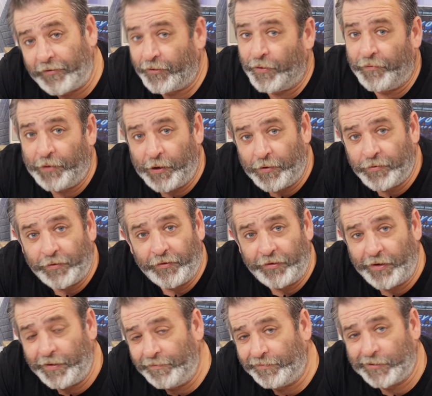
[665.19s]
So if you're
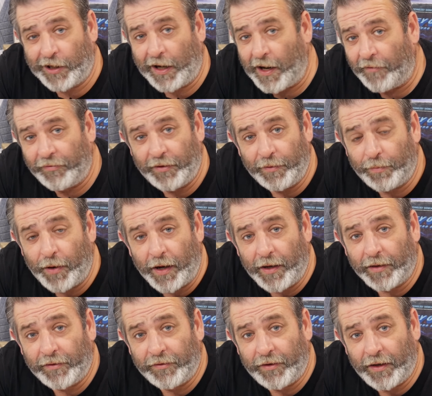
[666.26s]
interested, check out the
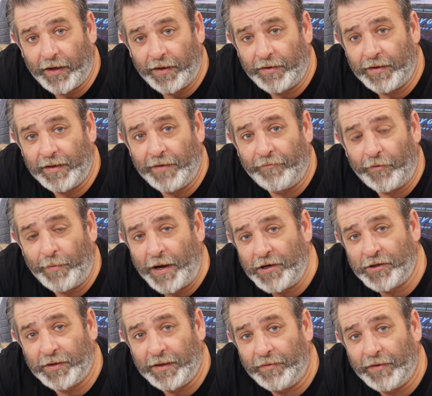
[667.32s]
product
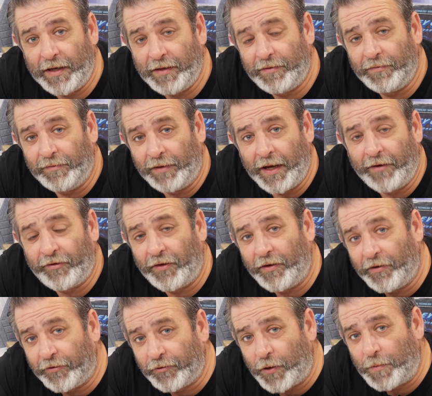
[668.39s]
information in the links in the
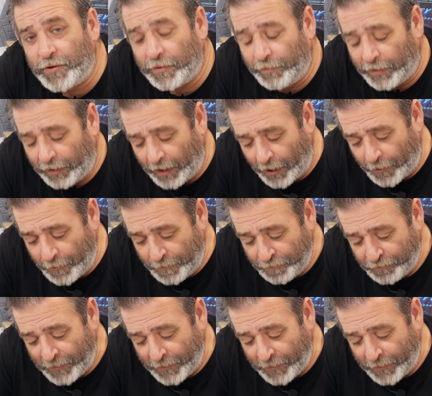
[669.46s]
description below.